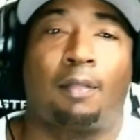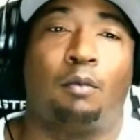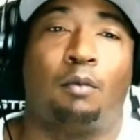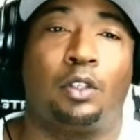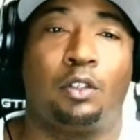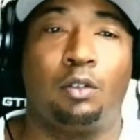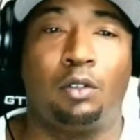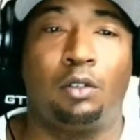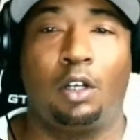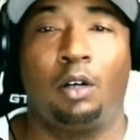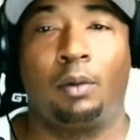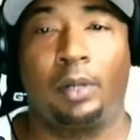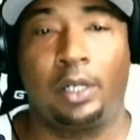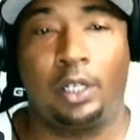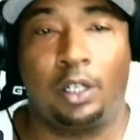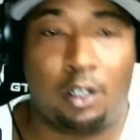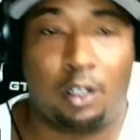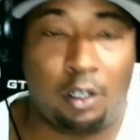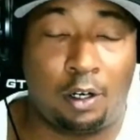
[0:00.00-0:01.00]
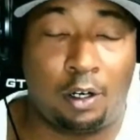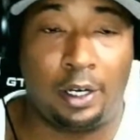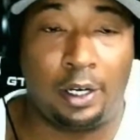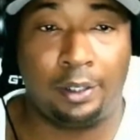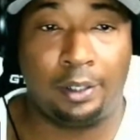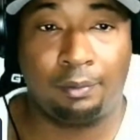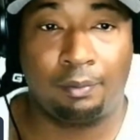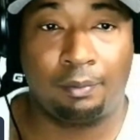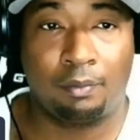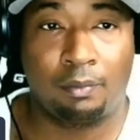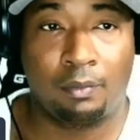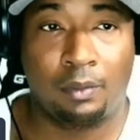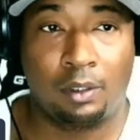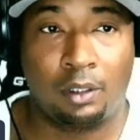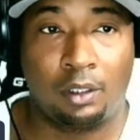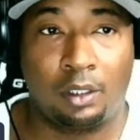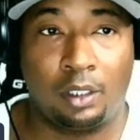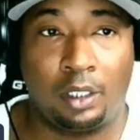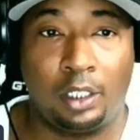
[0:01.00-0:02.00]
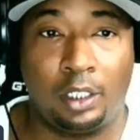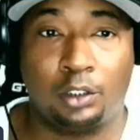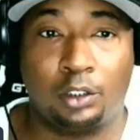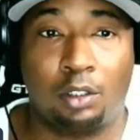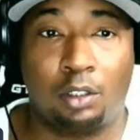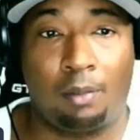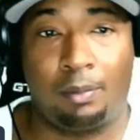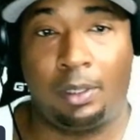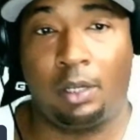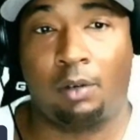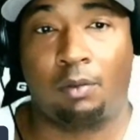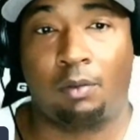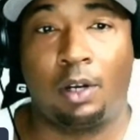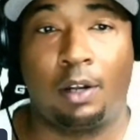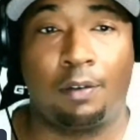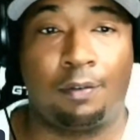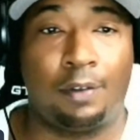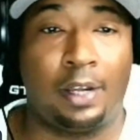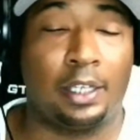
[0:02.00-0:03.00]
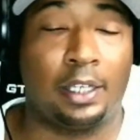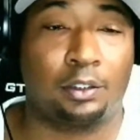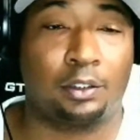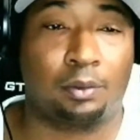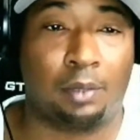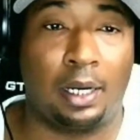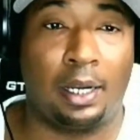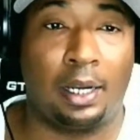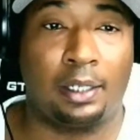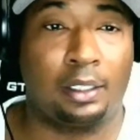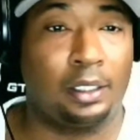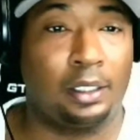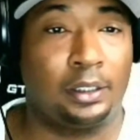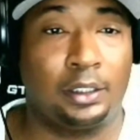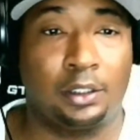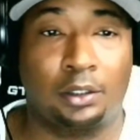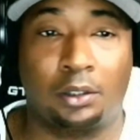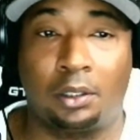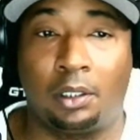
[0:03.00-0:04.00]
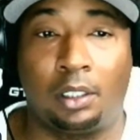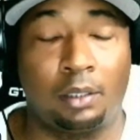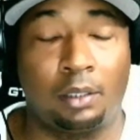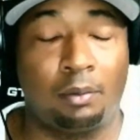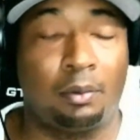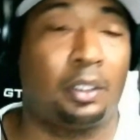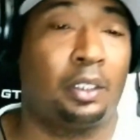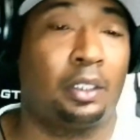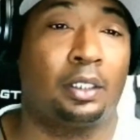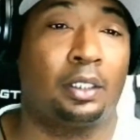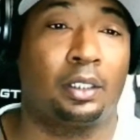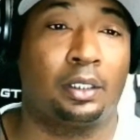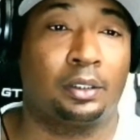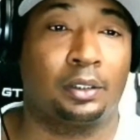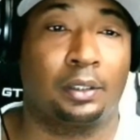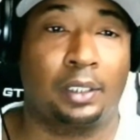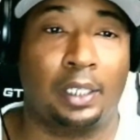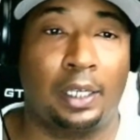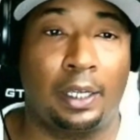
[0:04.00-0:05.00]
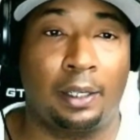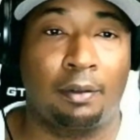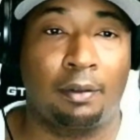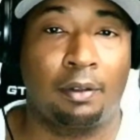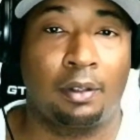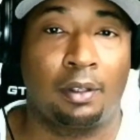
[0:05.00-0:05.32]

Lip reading: When you lower your car, it's going to be a rough ass ride. Let's just call it what it is, okay?